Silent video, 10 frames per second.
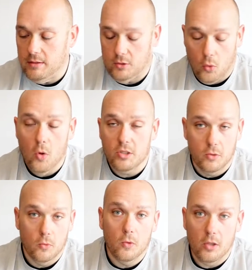towards
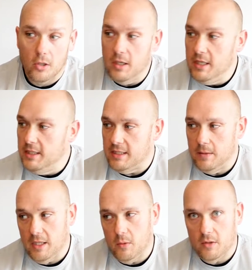the water.
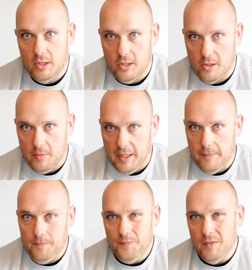Same thing with a jerk bait.
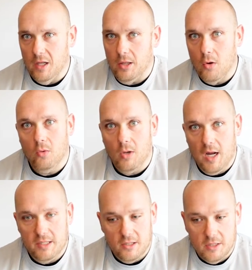A longer
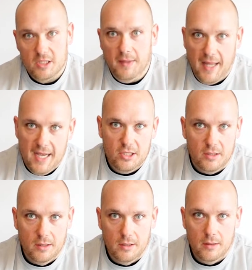rod is going to splash
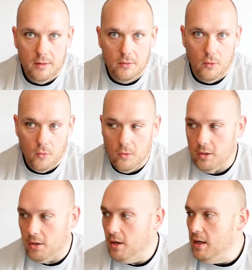the
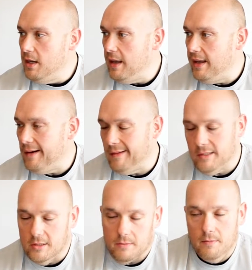water, and
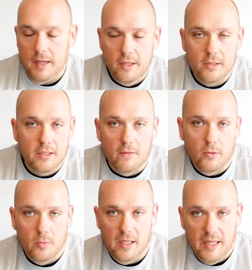just make yourself a
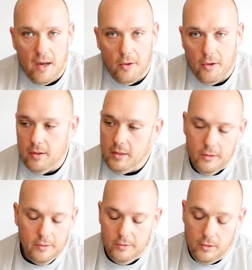little bit louder.
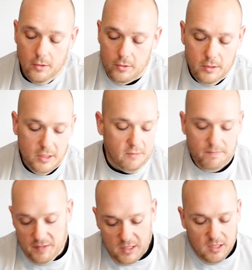
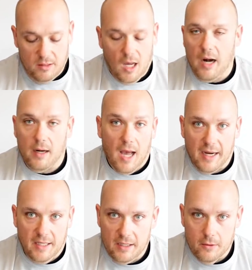It's not
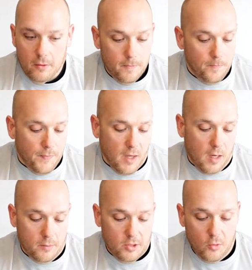ideal.
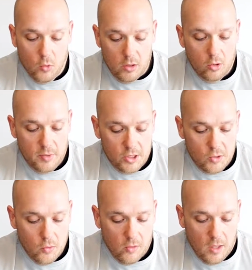So you want a little bit
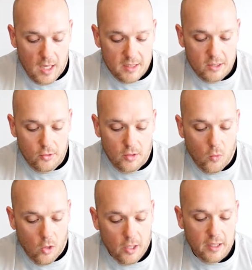shorter rod so you can
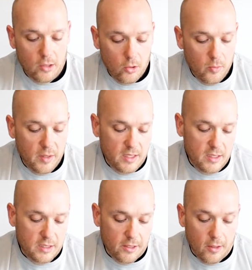work it a little bit
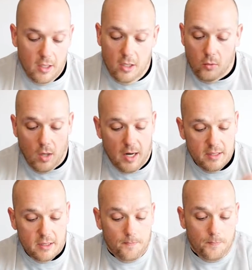easier. The rod
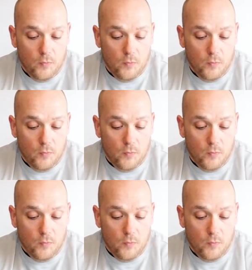is